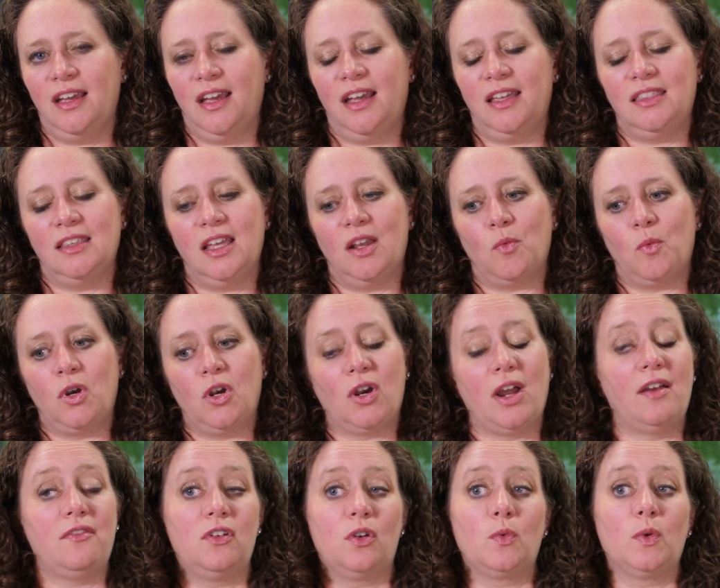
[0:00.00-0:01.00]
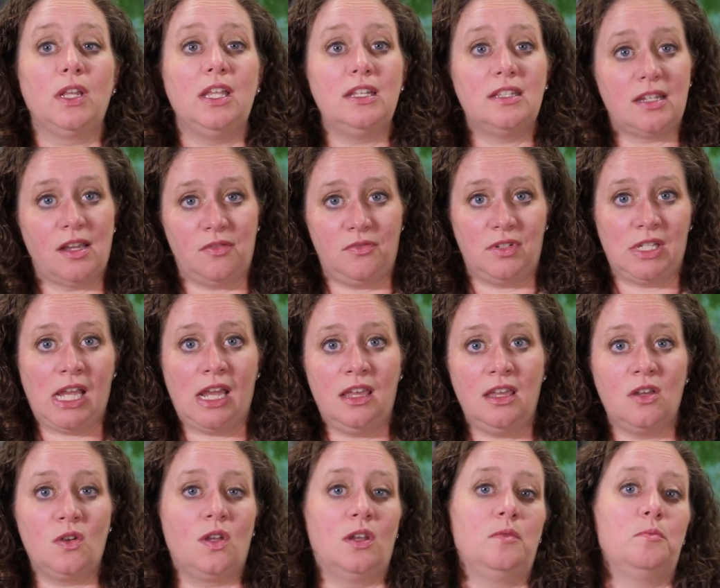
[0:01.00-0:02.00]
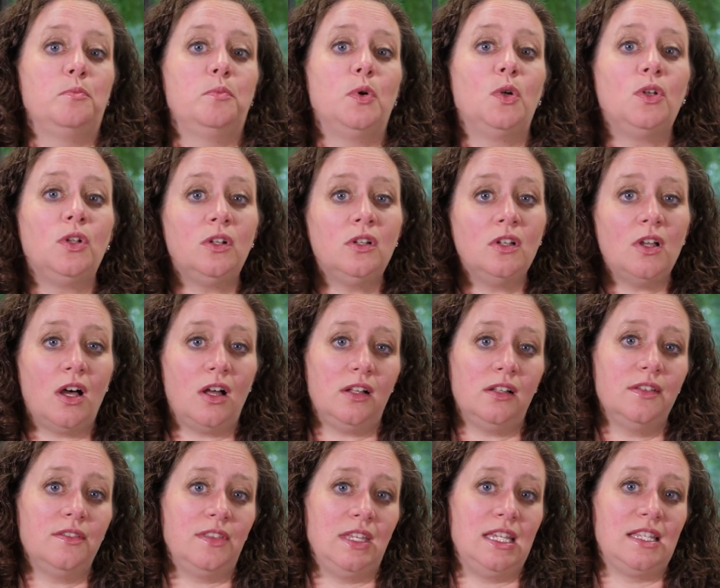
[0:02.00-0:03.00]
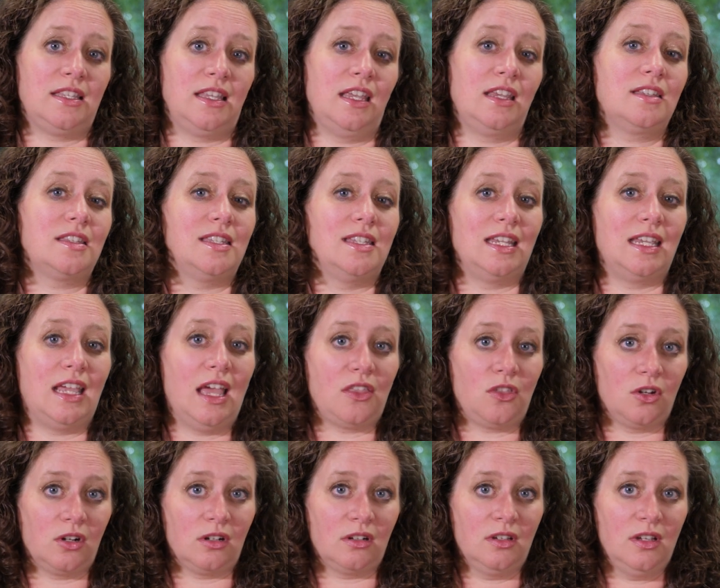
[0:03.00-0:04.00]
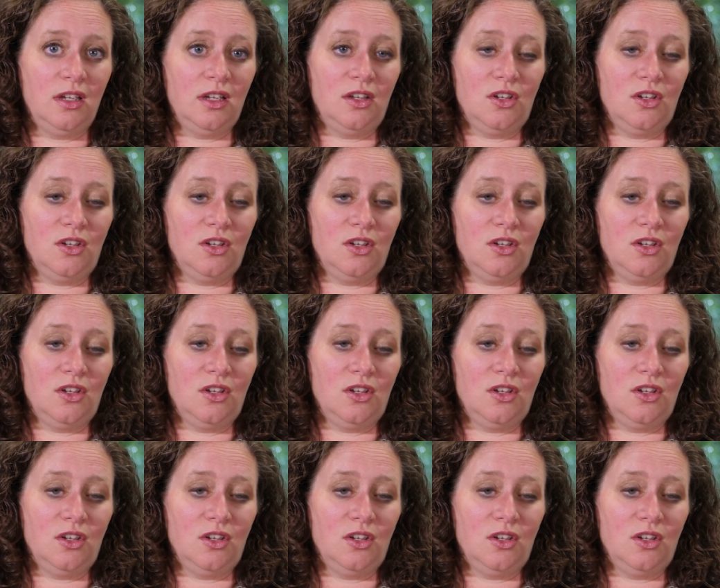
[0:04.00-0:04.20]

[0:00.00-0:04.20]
And then when you're having a really tough day, you can pull all of these things together.